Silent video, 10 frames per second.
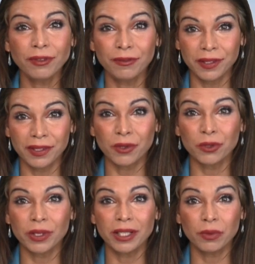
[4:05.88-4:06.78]
of fiscal
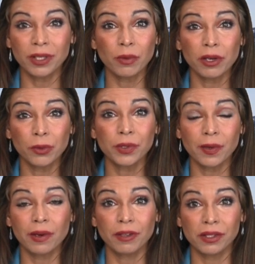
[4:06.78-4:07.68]
twenty twenty-one, it also
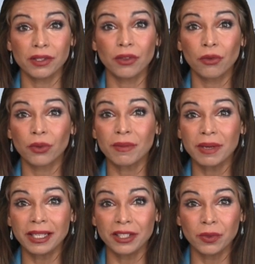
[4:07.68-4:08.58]
invested three
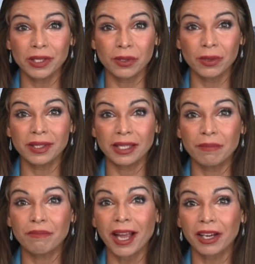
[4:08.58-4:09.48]
million U S dollars
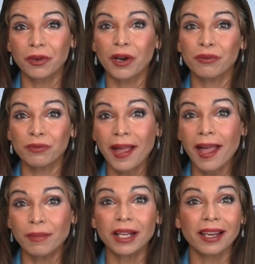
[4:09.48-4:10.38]
in
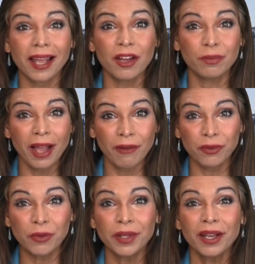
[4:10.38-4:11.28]
MacroFab, a cloud
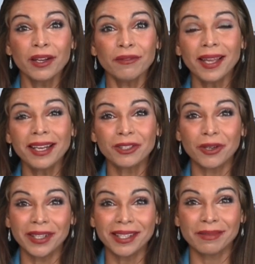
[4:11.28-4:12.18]
platform for
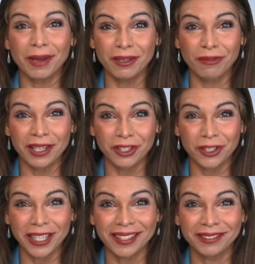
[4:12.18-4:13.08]
electronics
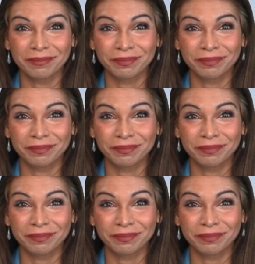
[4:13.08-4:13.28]
manufacturing.